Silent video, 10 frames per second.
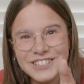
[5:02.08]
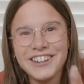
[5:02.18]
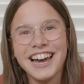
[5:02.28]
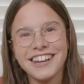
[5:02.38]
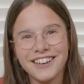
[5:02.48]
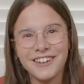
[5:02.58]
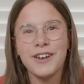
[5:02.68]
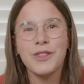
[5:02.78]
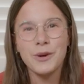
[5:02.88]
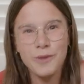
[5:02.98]
you, Hannah.
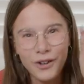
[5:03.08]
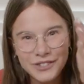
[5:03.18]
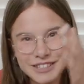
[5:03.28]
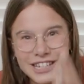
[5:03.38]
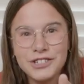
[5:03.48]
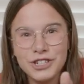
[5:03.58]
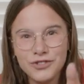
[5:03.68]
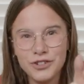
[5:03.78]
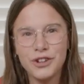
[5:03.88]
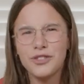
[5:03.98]
The world needs you,
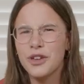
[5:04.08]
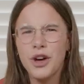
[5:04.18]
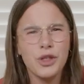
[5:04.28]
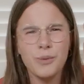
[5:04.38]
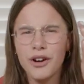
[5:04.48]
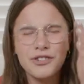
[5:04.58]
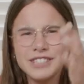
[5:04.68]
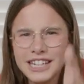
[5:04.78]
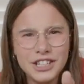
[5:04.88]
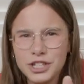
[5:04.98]
Ruth. The world
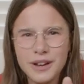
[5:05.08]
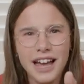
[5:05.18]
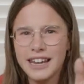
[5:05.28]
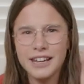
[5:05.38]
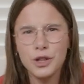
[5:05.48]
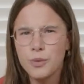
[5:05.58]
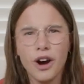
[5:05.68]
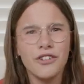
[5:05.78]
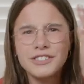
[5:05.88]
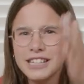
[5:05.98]
needs you, Ellie. The
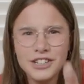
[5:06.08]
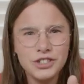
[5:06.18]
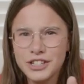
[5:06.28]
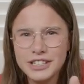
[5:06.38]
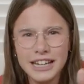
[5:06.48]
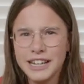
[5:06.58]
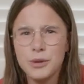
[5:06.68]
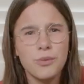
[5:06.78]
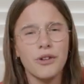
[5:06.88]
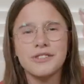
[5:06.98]
world needs you, Tilly.
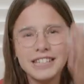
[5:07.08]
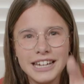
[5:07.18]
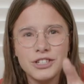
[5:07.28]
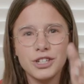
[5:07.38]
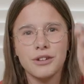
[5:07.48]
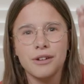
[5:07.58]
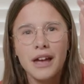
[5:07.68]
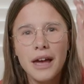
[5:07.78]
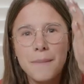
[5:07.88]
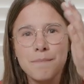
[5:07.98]
The world needs you,
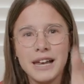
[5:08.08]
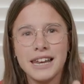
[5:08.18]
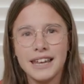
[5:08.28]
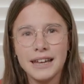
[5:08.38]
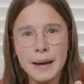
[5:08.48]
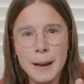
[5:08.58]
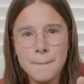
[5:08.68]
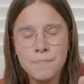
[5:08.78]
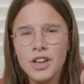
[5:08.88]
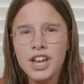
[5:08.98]
Millie.
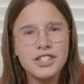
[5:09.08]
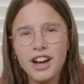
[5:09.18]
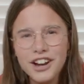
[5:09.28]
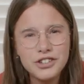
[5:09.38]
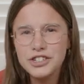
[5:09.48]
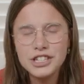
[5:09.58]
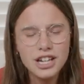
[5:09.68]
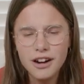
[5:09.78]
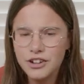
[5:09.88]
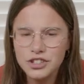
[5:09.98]
So I just
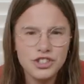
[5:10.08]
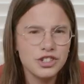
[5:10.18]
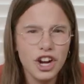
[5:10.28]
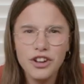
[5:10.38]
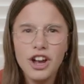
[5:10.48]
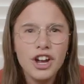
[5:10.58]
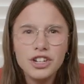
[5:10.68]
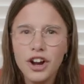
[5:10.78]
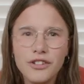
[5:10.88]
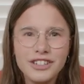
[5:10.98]
encourage you to
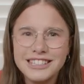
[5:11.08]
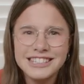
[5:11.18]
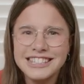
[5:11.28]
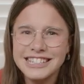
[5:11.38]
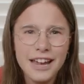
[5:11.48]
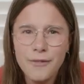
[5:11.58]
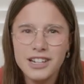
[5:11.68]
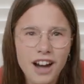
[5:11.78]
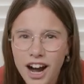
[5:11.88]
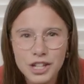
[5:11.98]
go give a
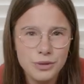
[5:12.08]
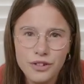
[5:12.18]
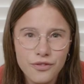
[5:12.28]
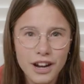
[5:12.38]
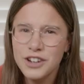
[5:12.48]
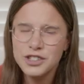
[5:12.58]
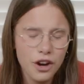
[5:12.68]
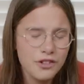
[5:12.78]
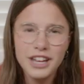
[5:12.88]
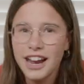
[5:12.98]
card to a friend,
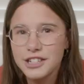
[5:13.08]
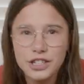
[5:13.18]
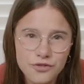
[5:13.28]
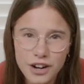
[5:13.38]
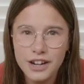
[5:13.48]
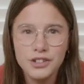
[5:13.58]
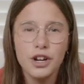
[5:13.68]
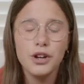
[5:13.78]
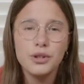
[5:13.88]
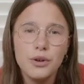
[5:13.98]
go text a friend,
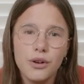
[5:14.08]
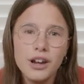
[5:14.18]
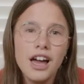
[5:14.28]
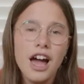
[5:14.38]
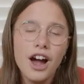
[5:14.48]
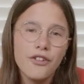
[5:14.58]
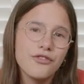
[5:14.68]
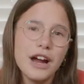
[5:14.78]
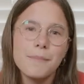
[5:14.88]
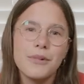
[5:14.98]
go call a friend,